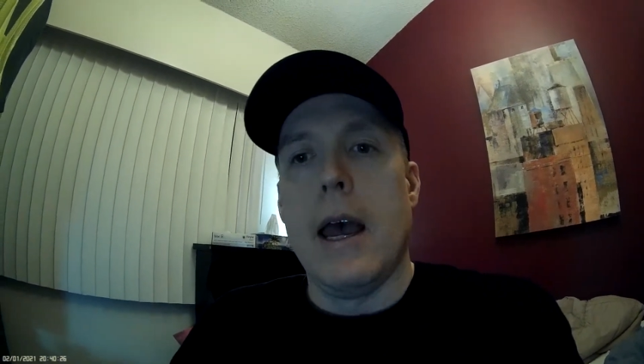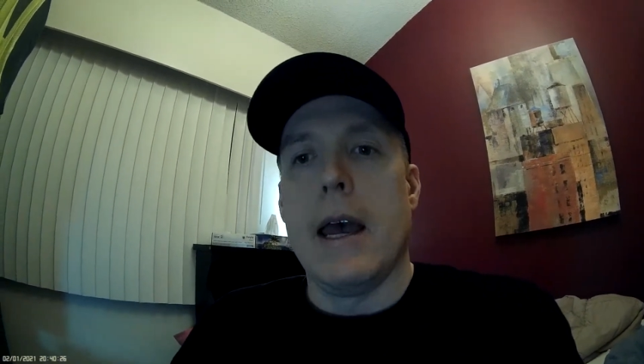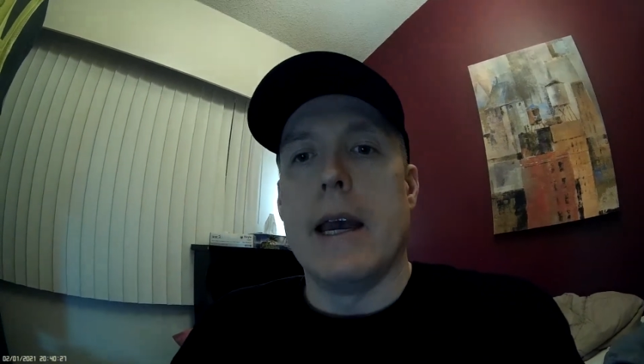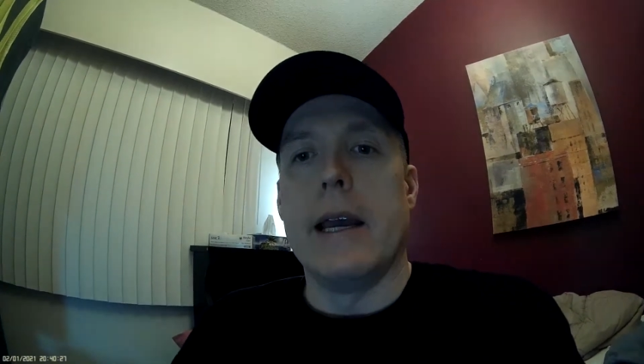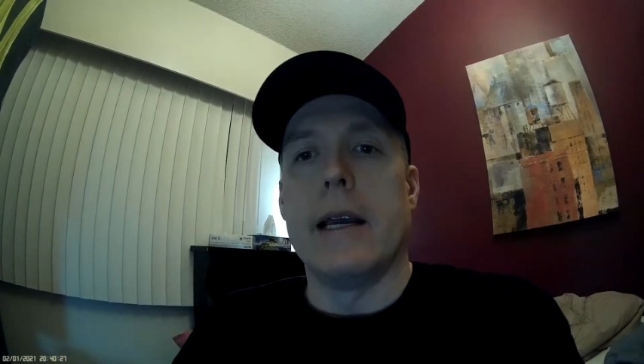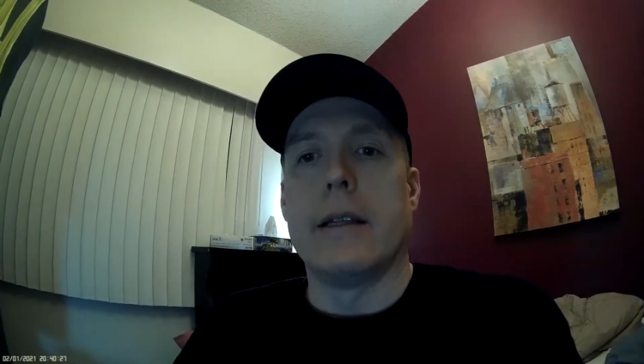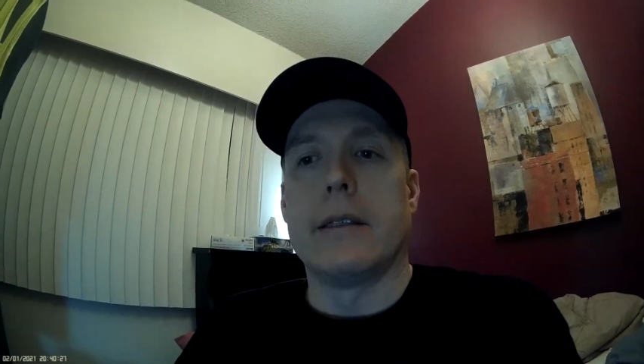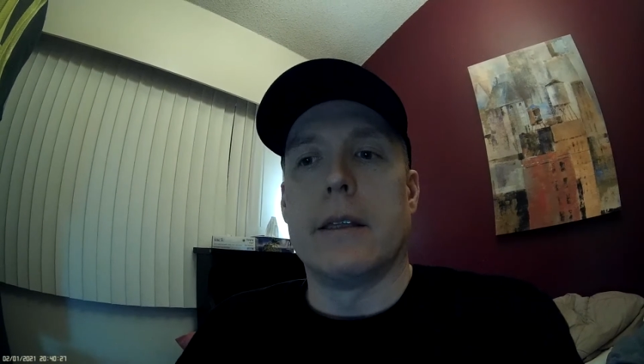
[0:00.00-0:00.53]

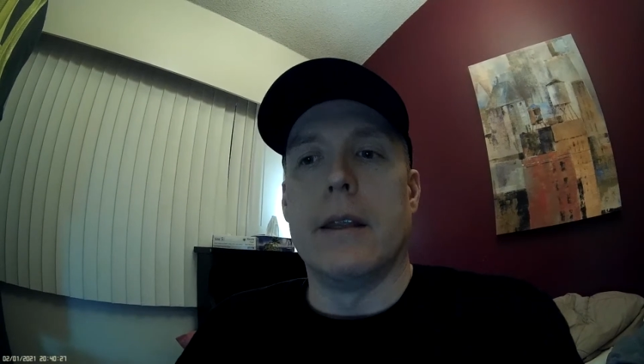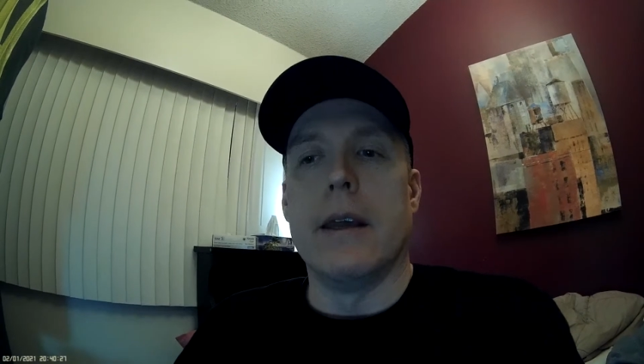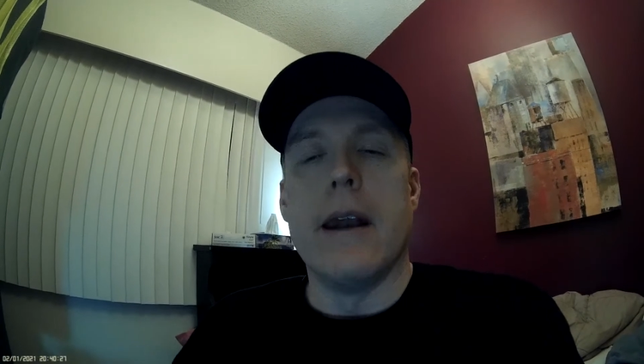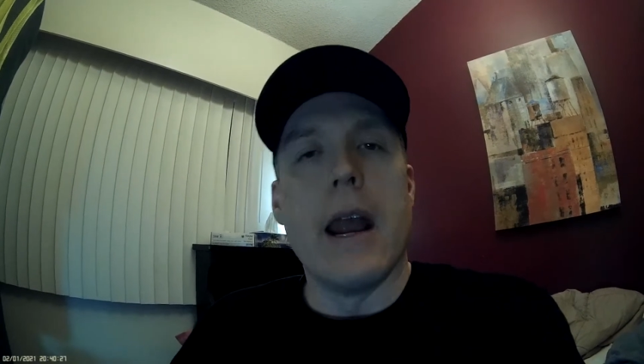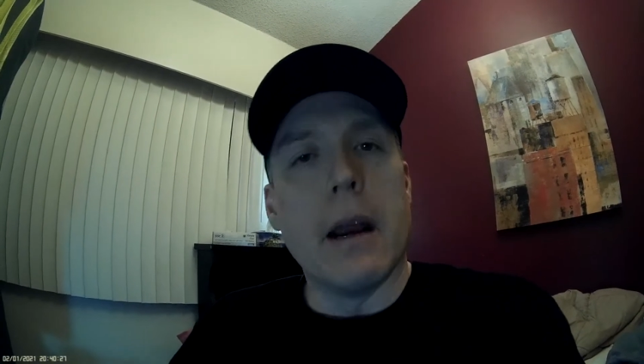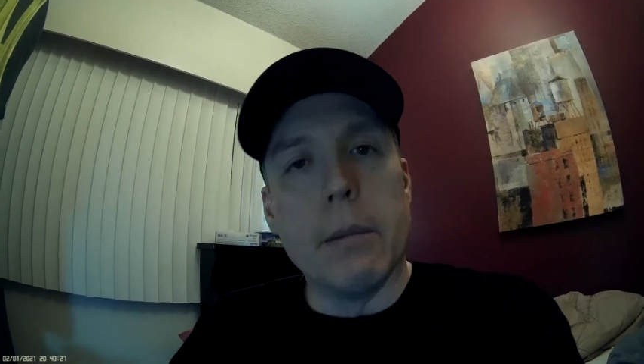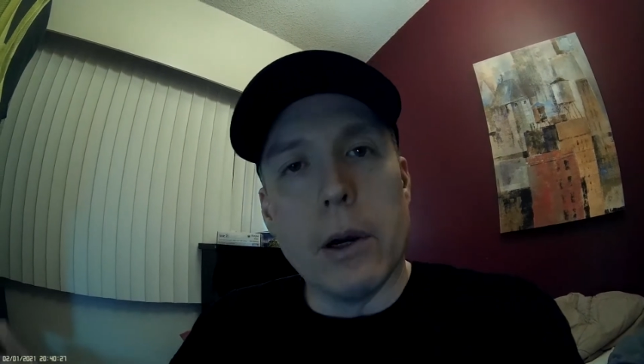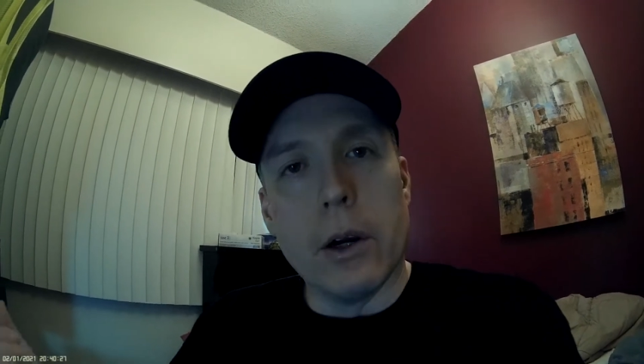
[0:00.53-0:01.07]
It's the
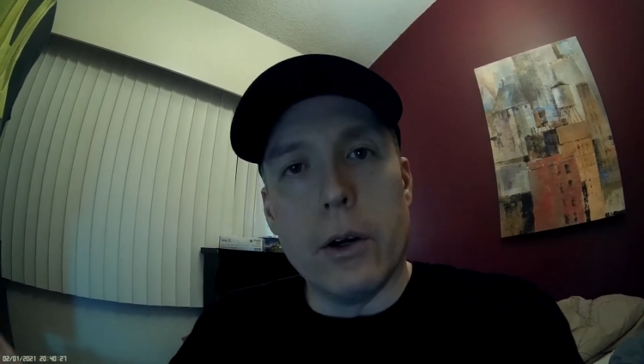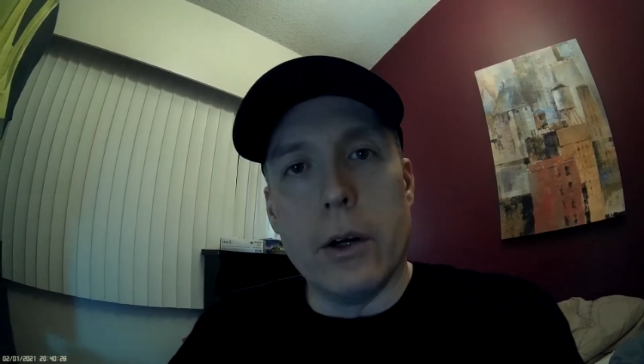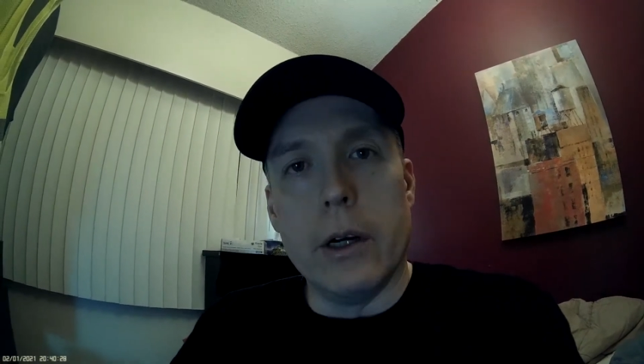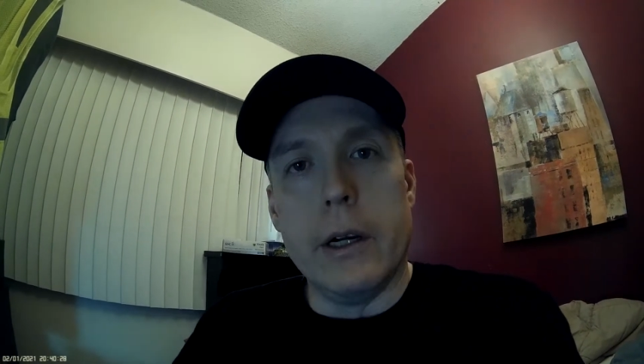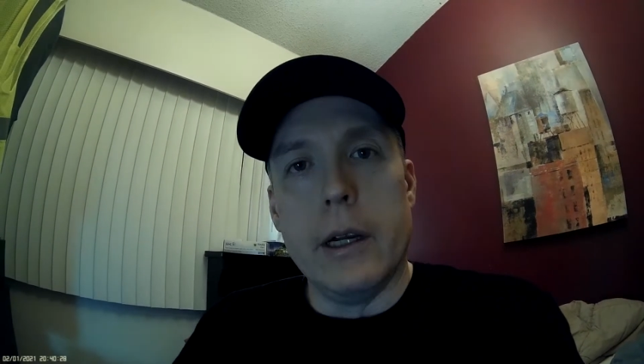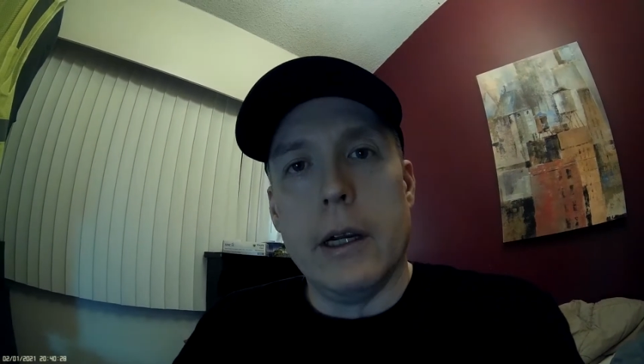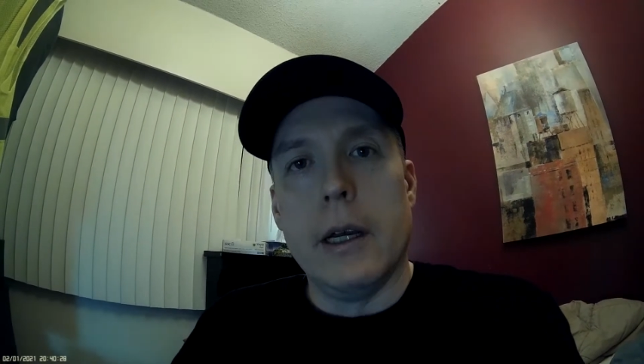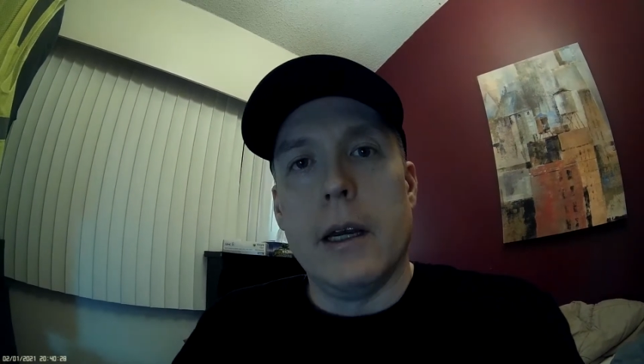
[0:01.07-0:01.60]

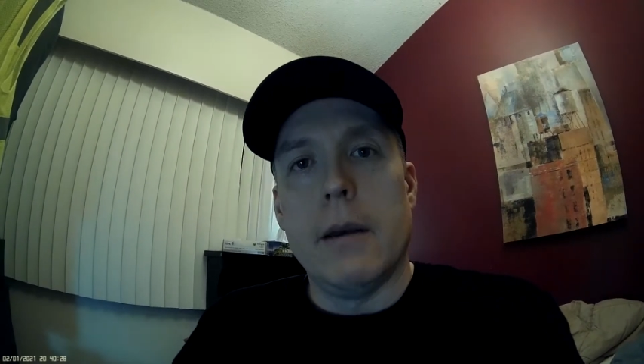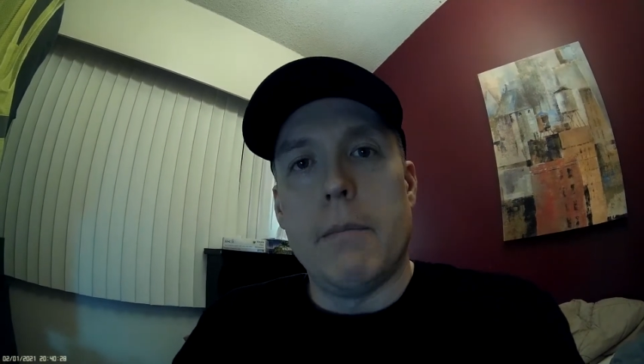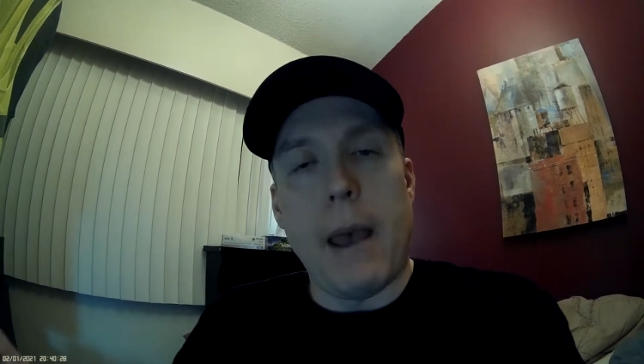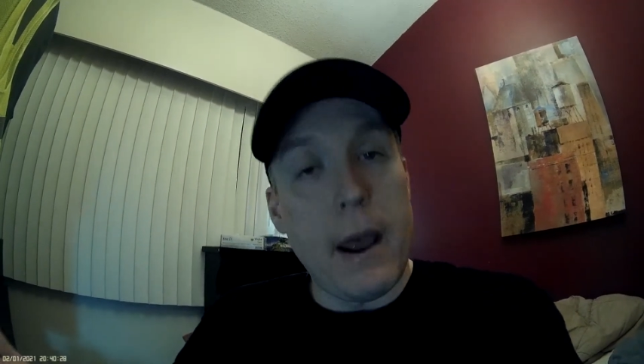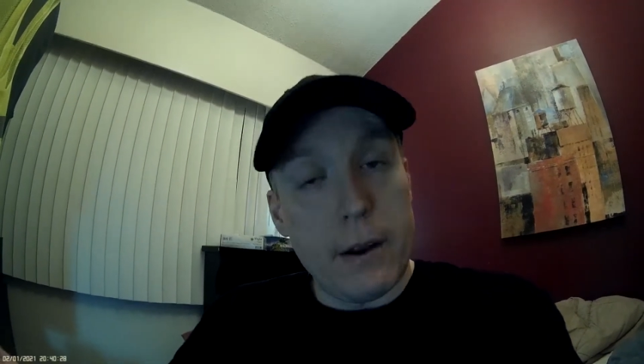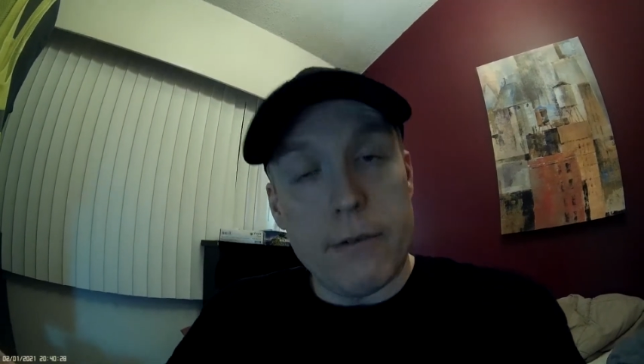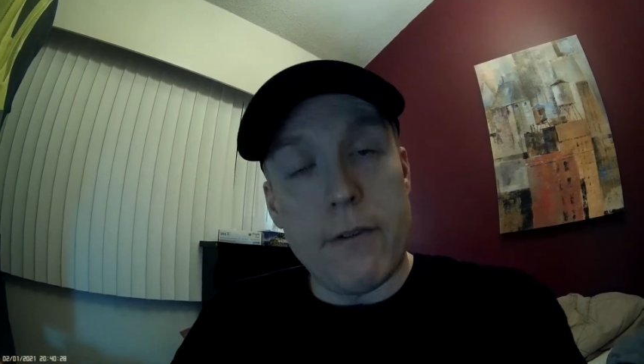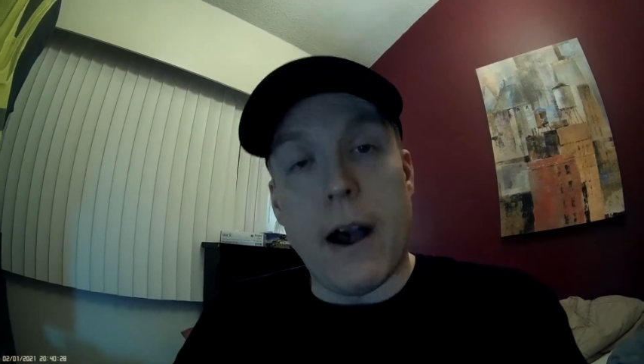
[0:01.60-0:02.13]
neighborhood
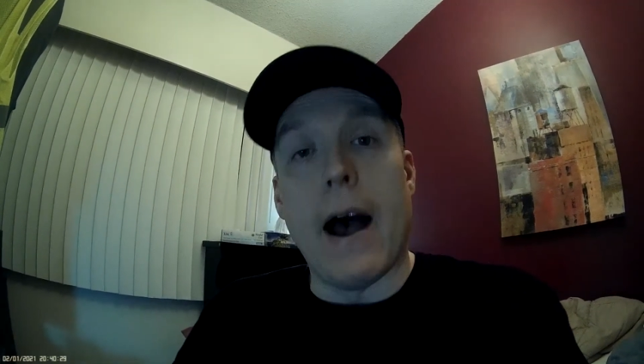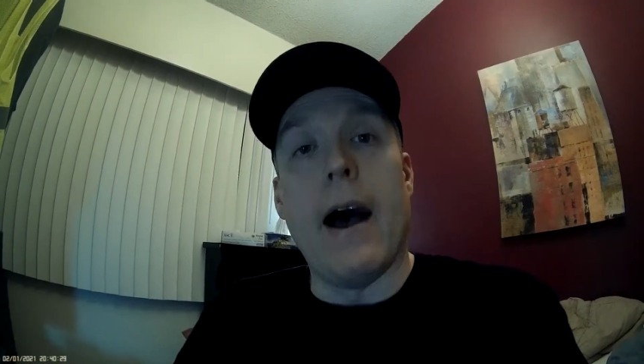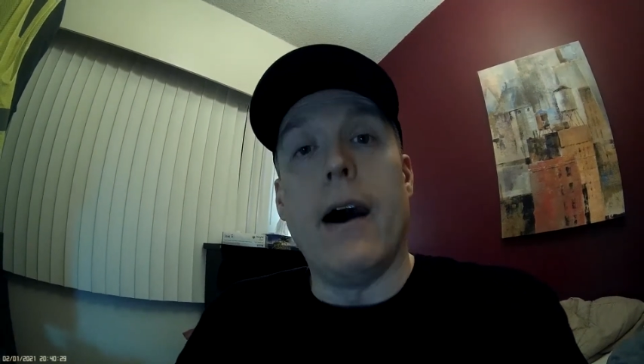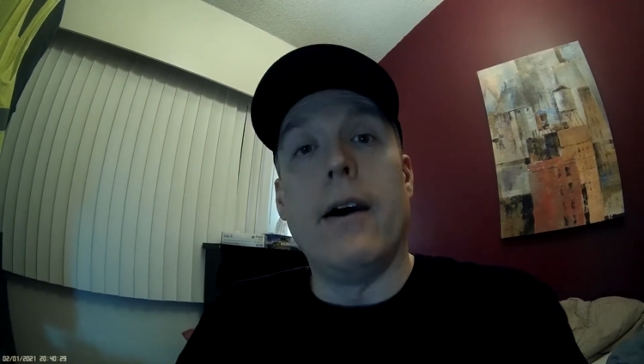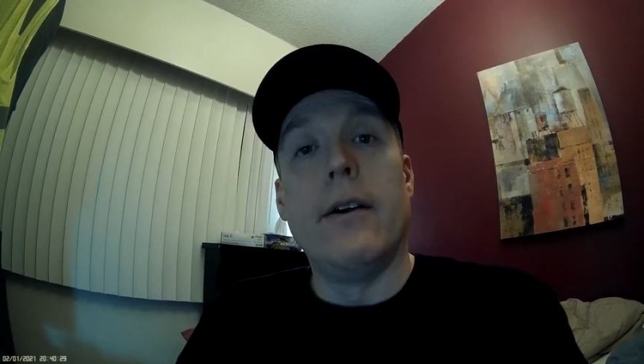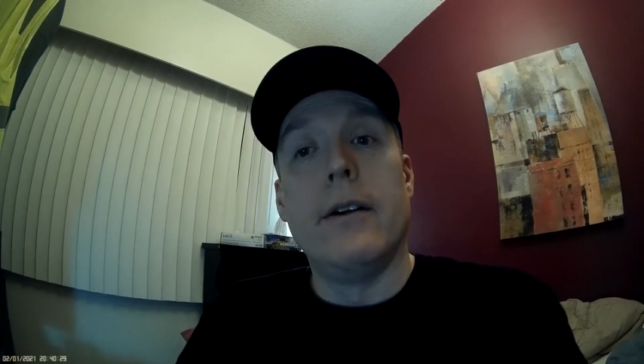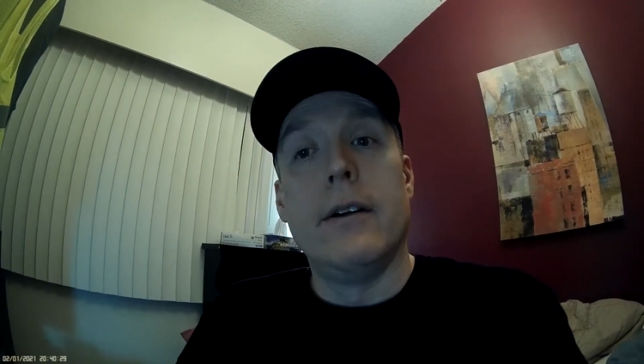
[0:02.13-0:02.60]
pedophile